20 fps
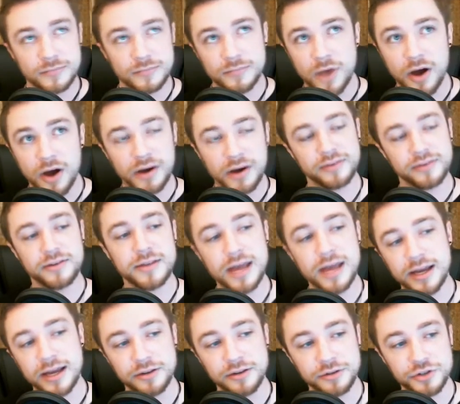honestly,
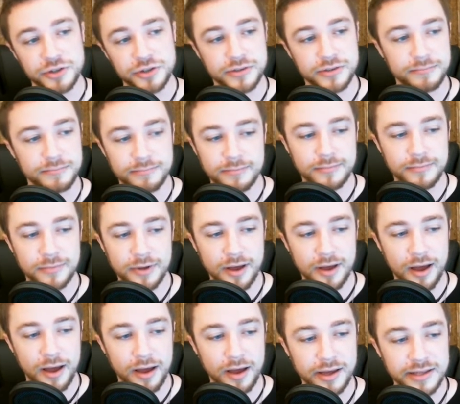that can just
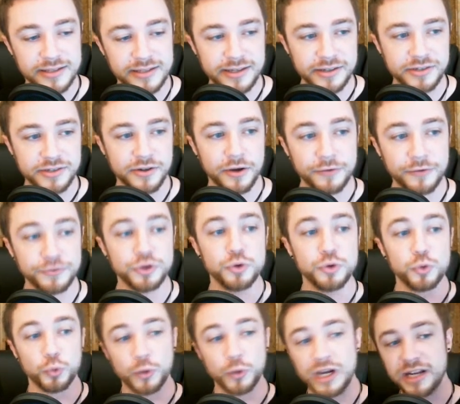consist of
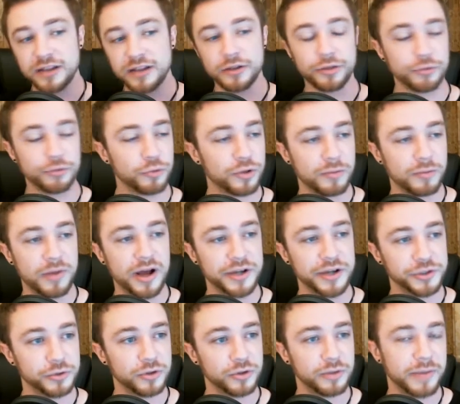you reading through the
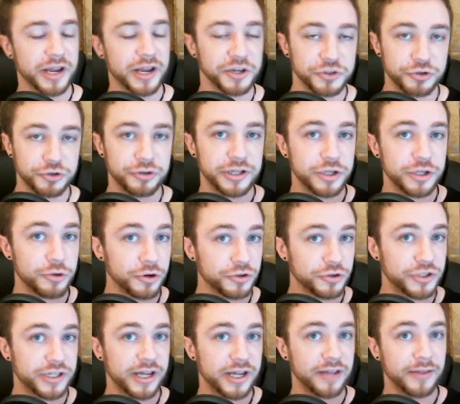module and making sure that you
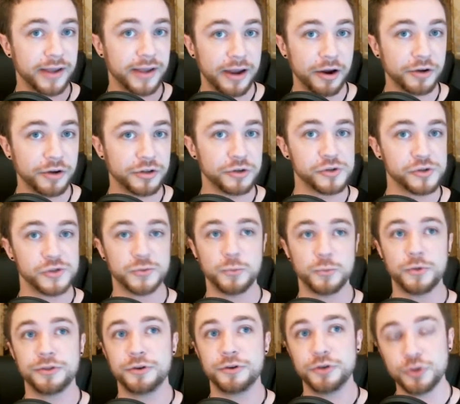understand the
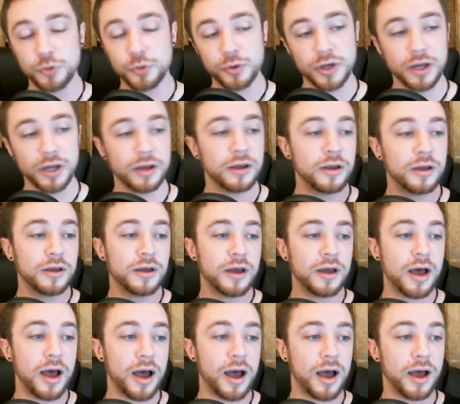characters, what they're doing,
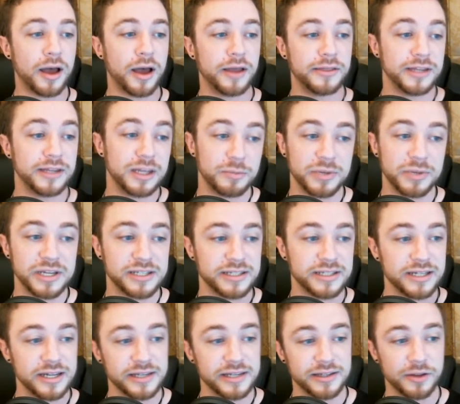the
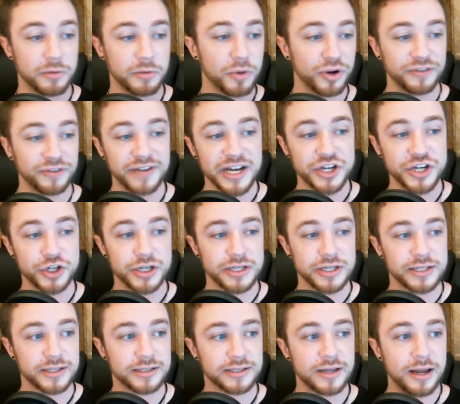NPCs and their
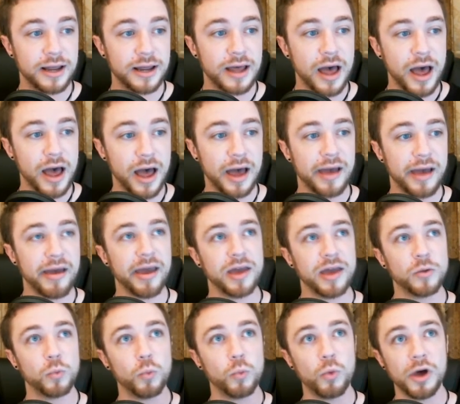motivations,
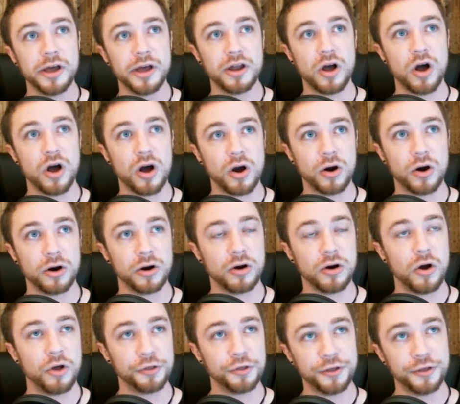and what are all the